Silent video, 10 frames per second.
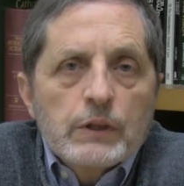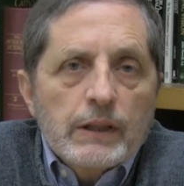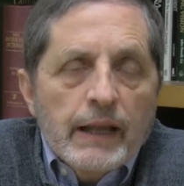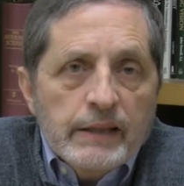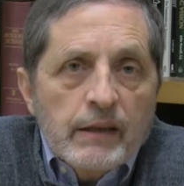the
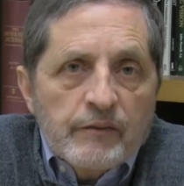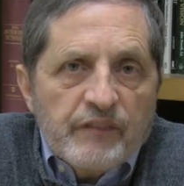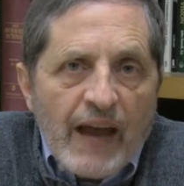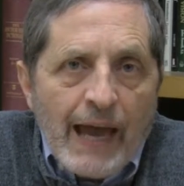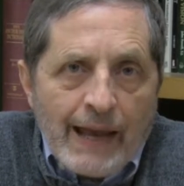Lenten
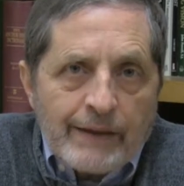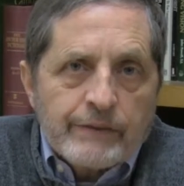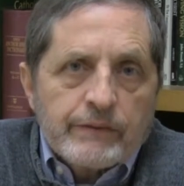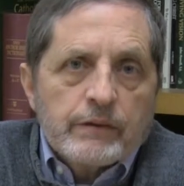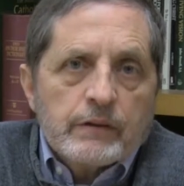
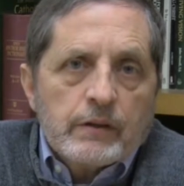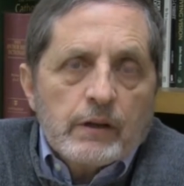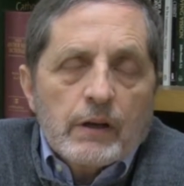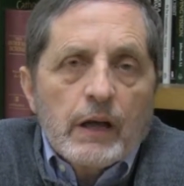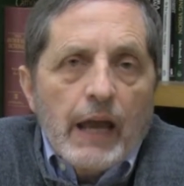fast
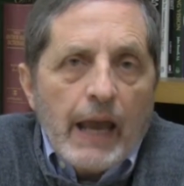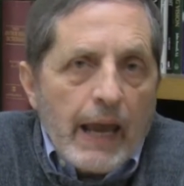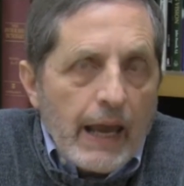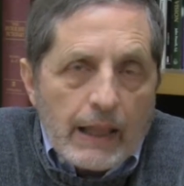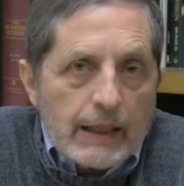
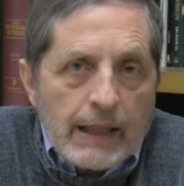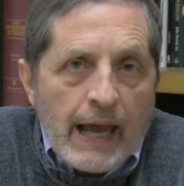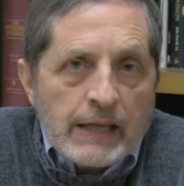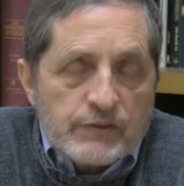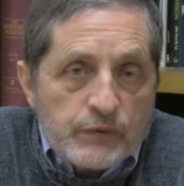
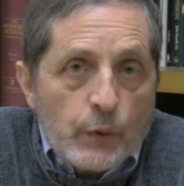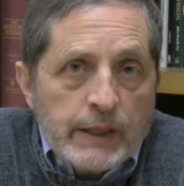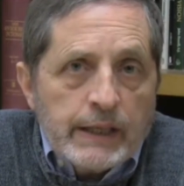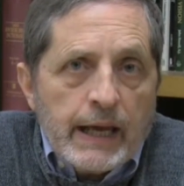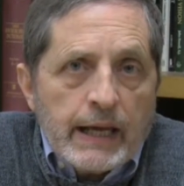lasts
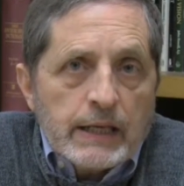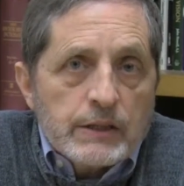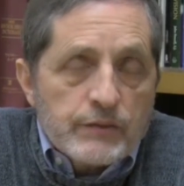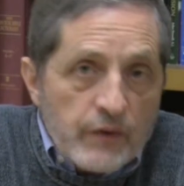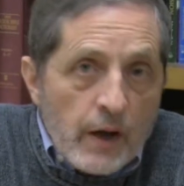40
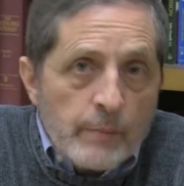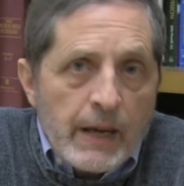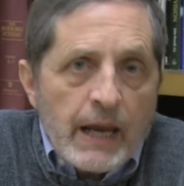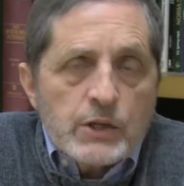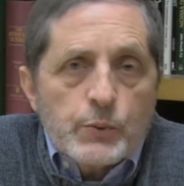days from
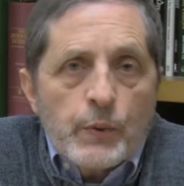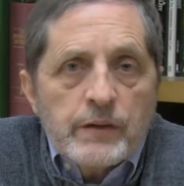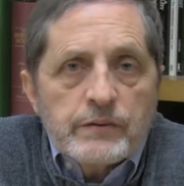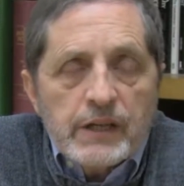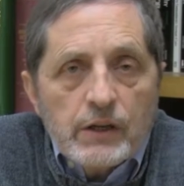Ash
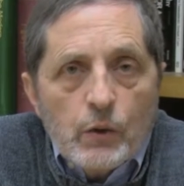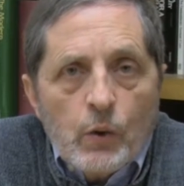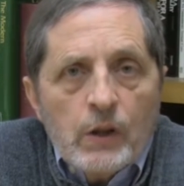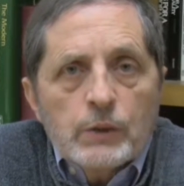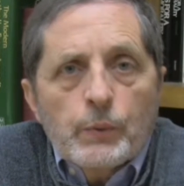Wednesday
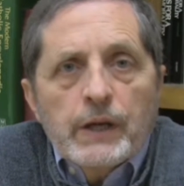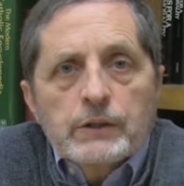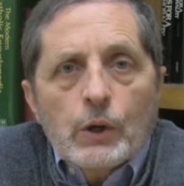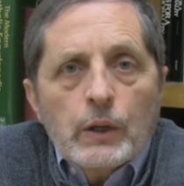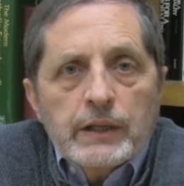all the way
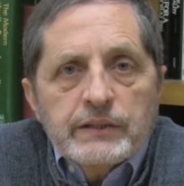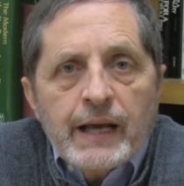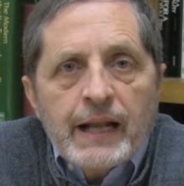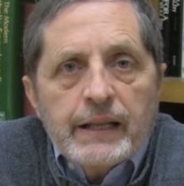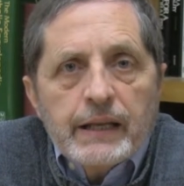to Holy
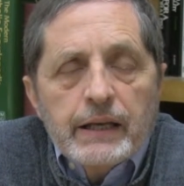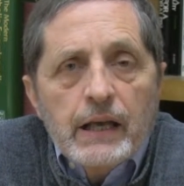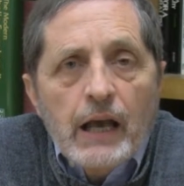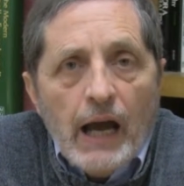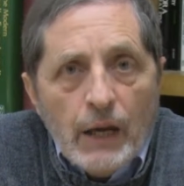Saturday.
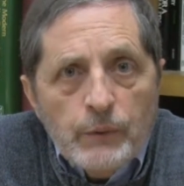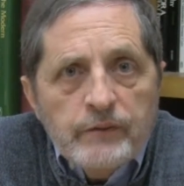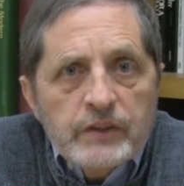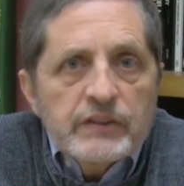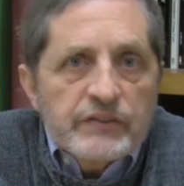
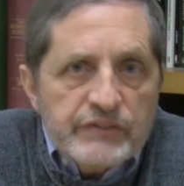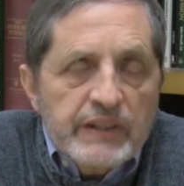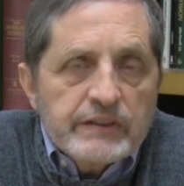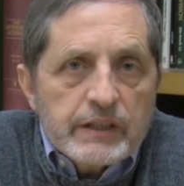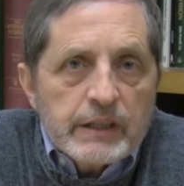However, the
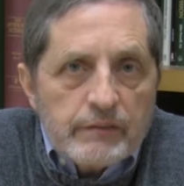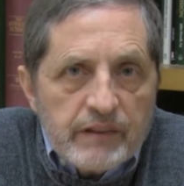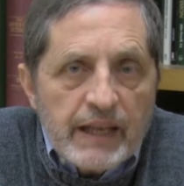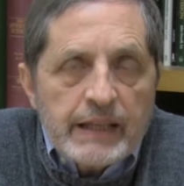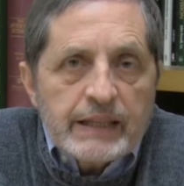season of
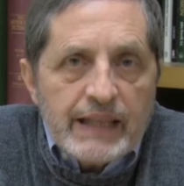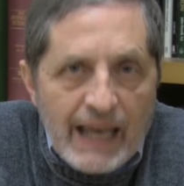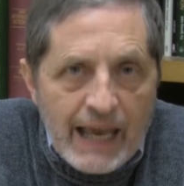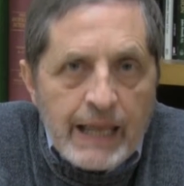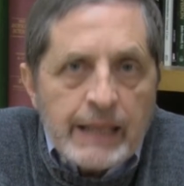Lent
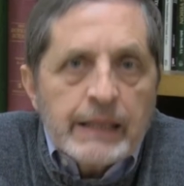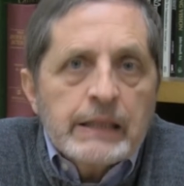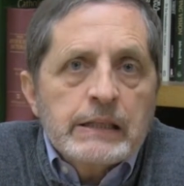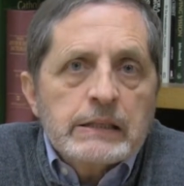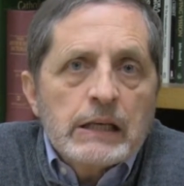
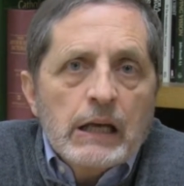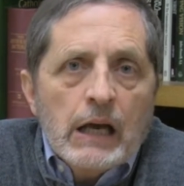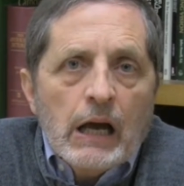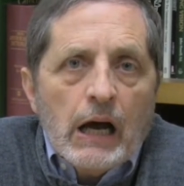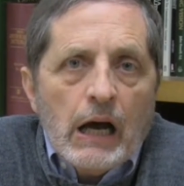ends
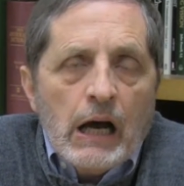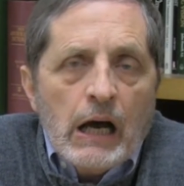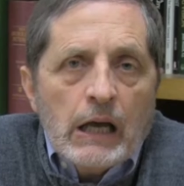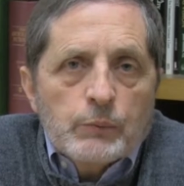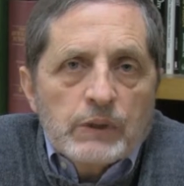
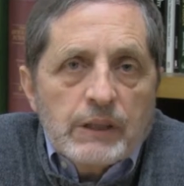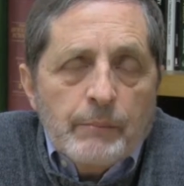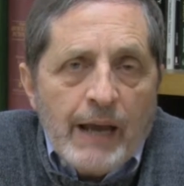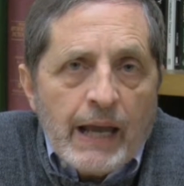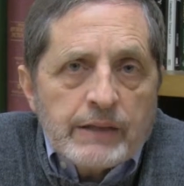with the
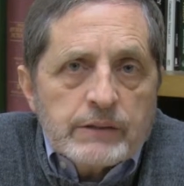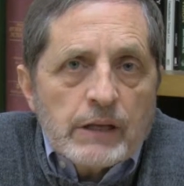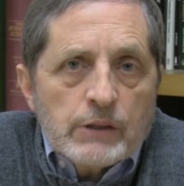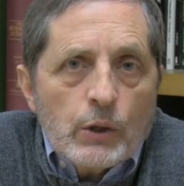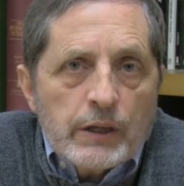Mass
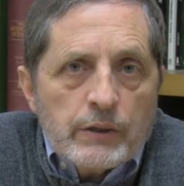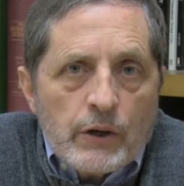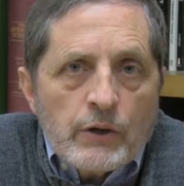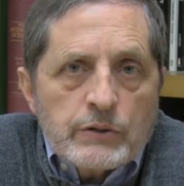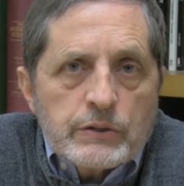on Holy
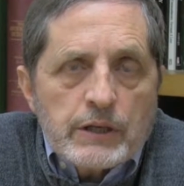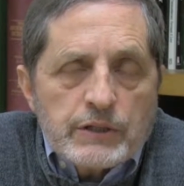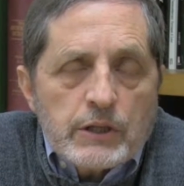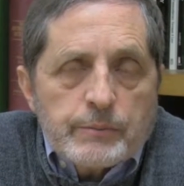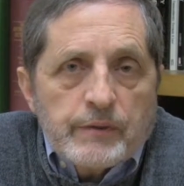Thursday,
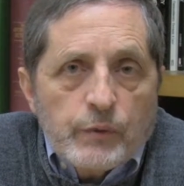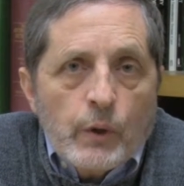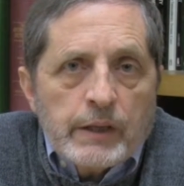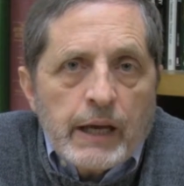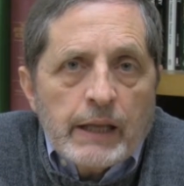just
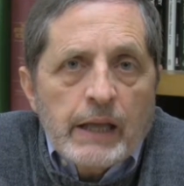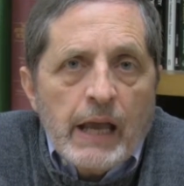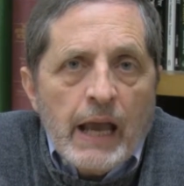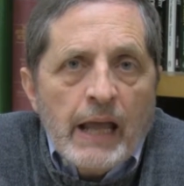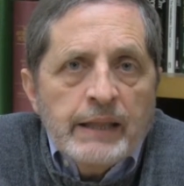before that,
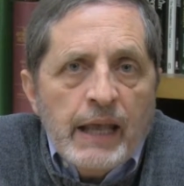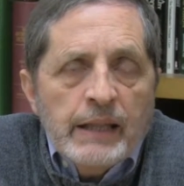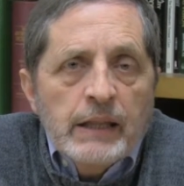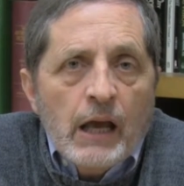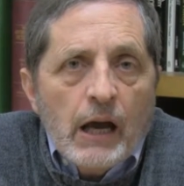and then